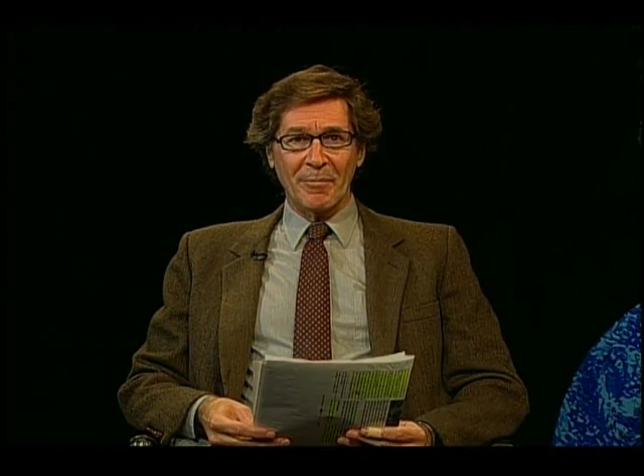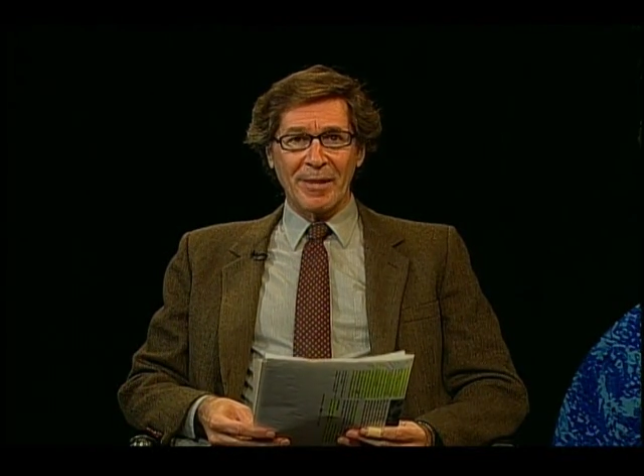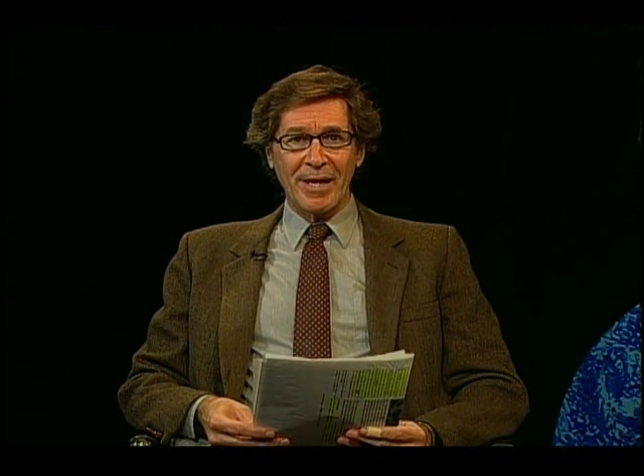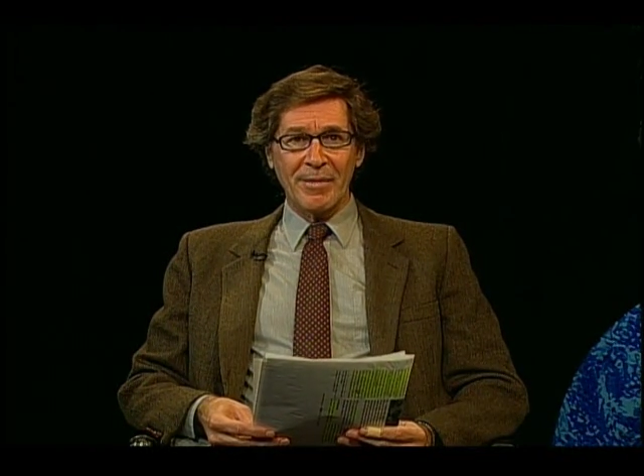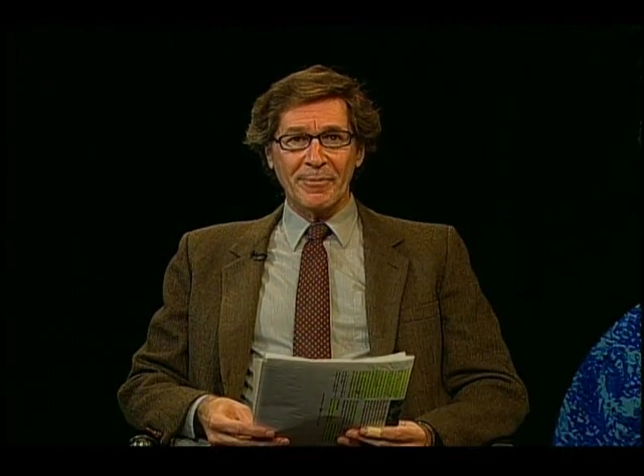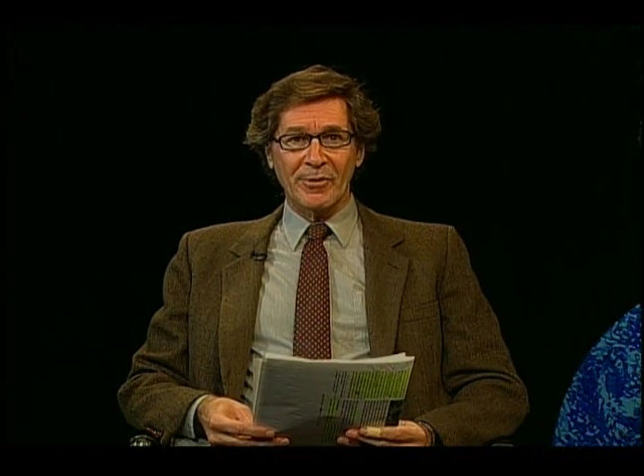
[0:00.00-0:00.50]

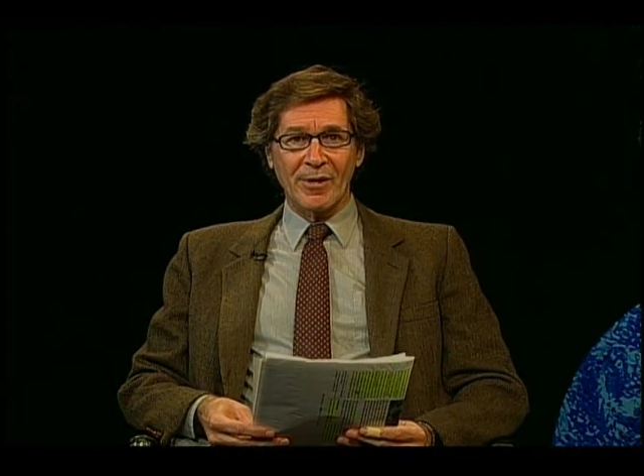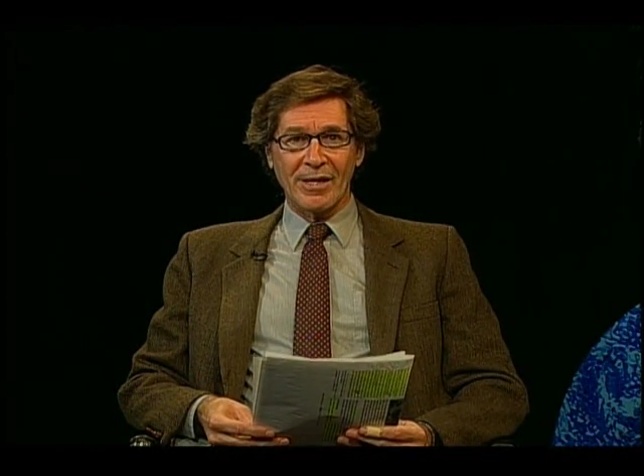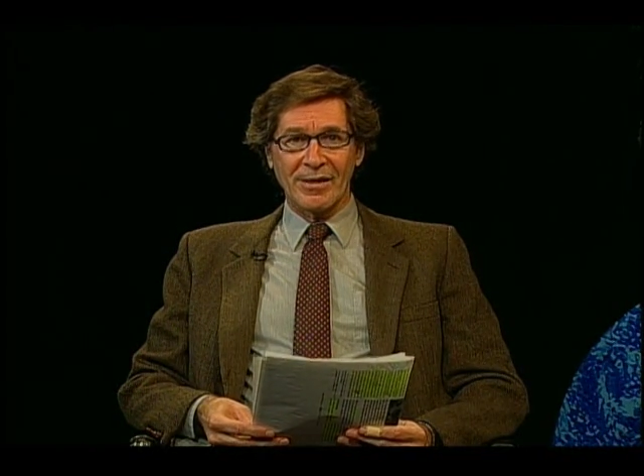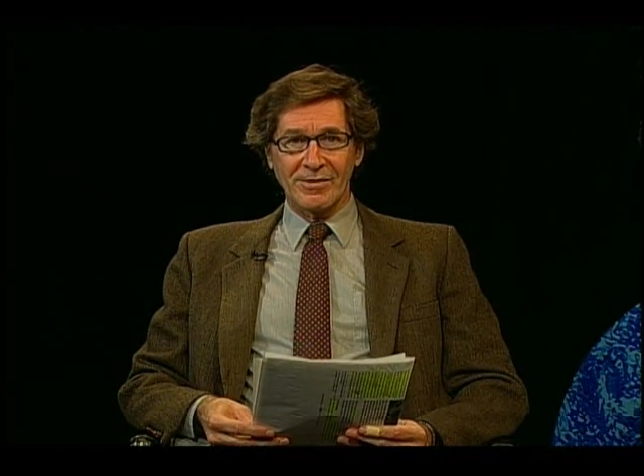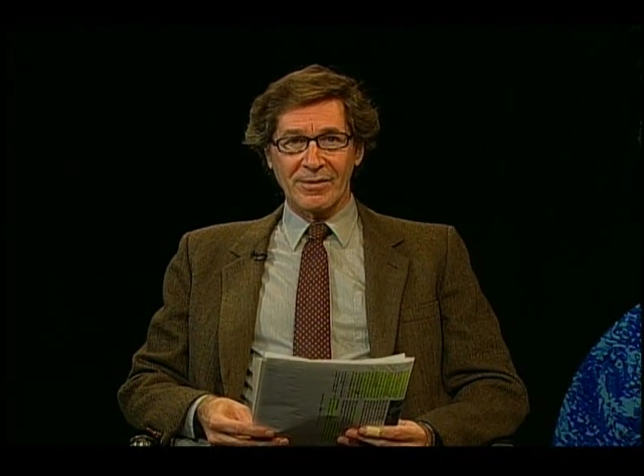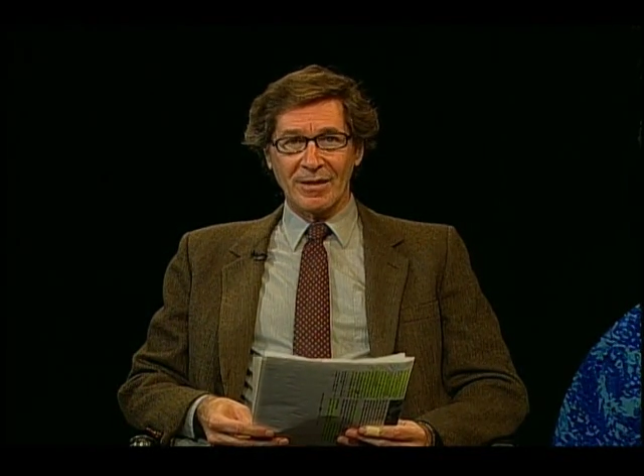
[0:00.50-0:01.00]
paper
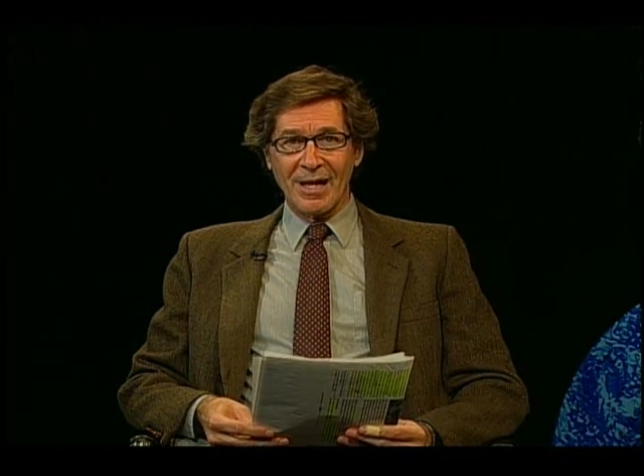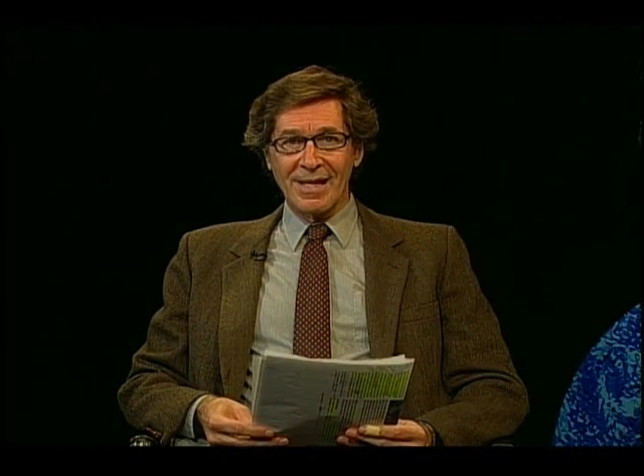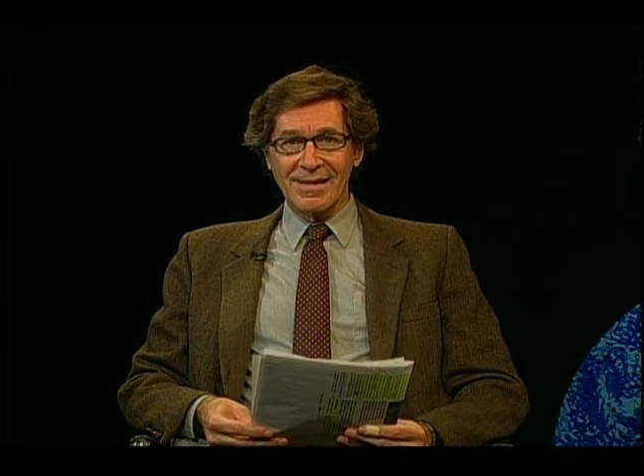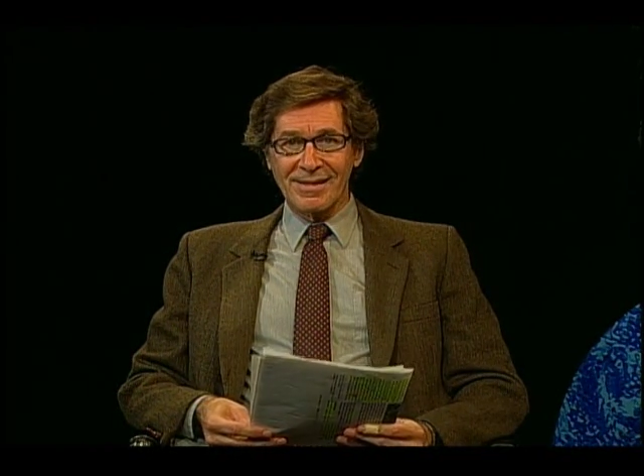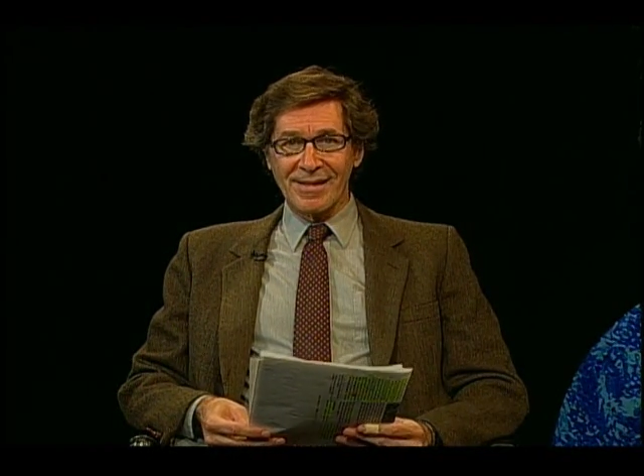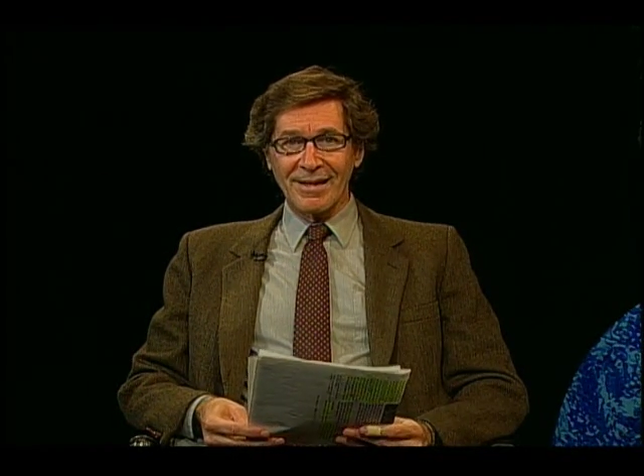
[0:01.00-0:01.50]
on July
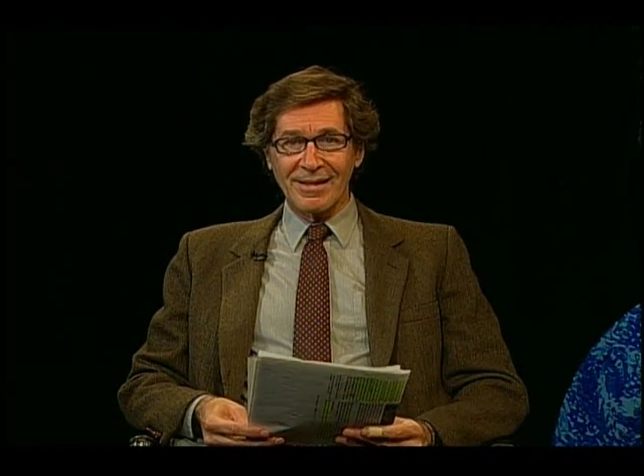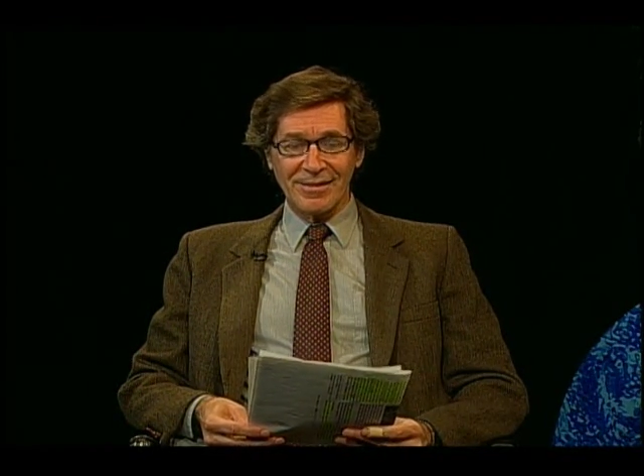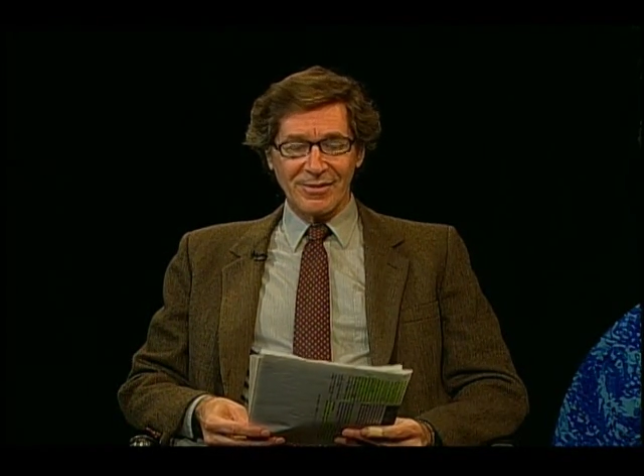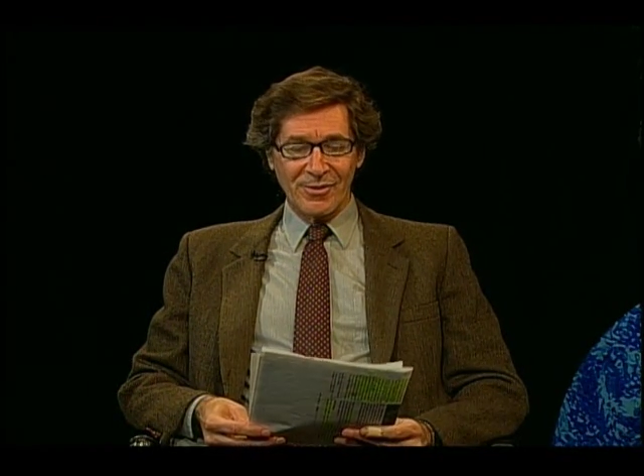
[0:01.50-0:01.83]
second,